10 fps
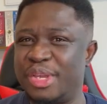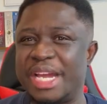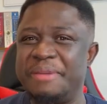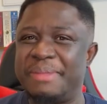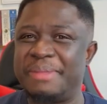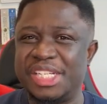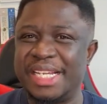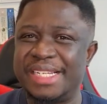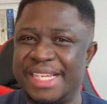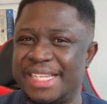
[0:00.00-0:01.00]
So you can
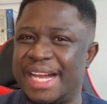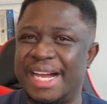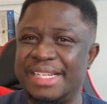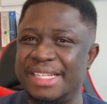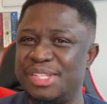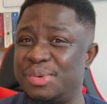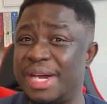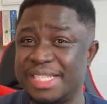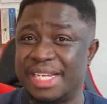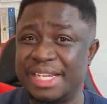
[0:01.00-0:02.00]
imagine a data
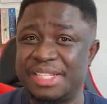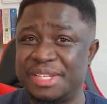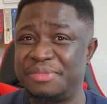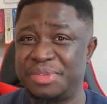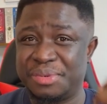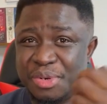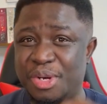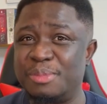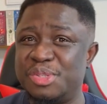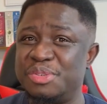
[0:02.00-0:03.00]
analyst who has an interview,
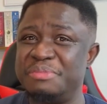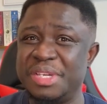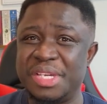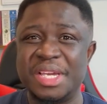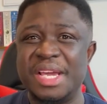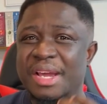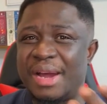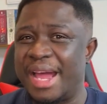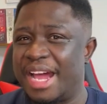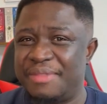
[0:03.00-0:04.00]
comes to me,
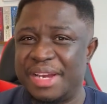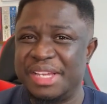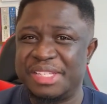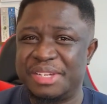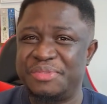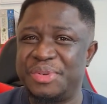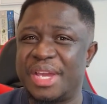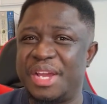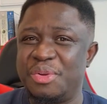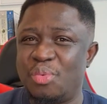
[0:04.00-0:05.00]
I have an
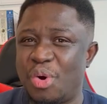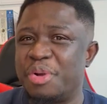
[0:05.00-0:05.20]
interview, can you